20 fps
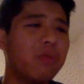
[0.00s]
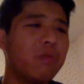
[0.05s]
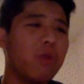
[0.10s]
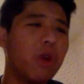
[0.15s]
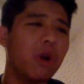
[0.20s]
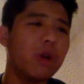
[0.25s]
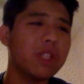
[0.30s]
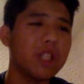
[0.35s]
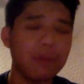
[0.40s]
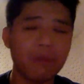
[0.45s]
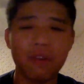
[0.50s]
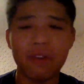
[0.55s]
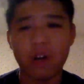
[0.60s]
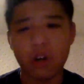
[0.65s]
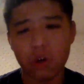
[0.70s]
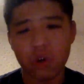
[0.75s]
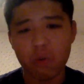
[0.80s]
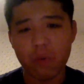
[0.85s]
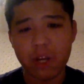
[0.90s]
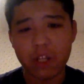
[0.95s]
you know, some of our
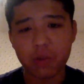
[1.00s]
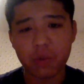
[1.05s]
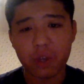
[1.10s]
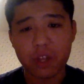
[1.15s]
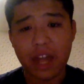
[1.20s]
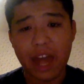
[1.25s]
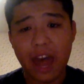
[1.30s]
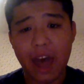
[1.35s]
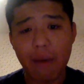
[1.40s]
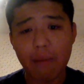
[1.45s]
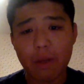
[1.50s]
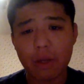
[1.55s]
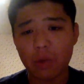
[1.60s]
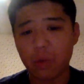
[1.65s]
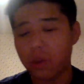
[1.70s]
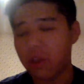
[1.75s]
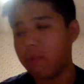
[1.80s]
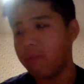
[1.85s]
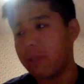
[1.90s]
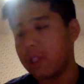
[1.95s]
group mates weren't the happiest
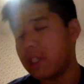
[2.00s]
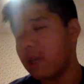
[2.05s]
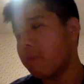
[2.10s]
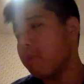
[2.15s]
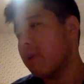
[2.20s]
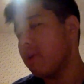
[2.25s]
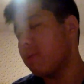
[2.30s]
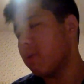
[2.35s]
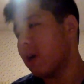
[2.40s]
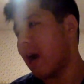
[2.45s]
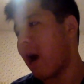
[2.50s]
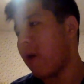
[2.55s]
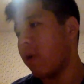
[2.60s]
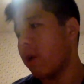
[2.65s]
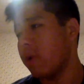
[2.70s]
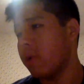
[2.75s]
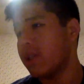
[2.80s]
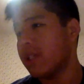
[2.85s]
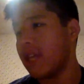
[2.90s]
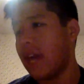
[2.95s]
with him, but some people got what
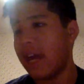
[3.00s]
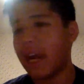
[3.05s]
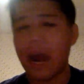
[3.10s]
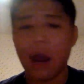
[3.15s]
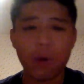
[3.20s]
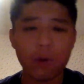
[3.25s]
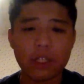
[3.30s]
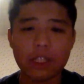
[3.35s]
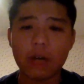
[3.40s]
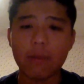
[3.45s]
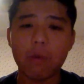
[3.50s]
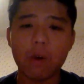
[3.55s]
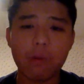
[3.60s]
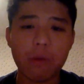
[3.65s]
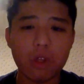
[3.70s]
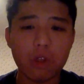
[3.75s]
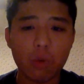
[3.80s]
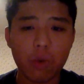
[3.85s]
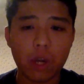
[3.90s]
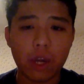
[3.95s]
he was saying. I was somewhere in
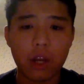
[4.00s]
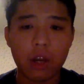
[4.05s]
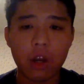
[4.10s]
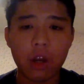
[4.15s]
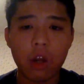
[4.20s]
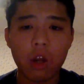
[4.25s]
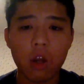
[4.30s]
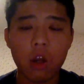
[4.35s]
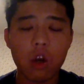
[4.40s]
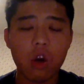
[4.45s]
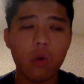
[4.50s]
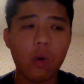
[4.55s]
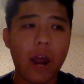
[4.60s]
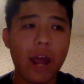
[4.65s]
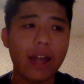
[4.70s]
between, right?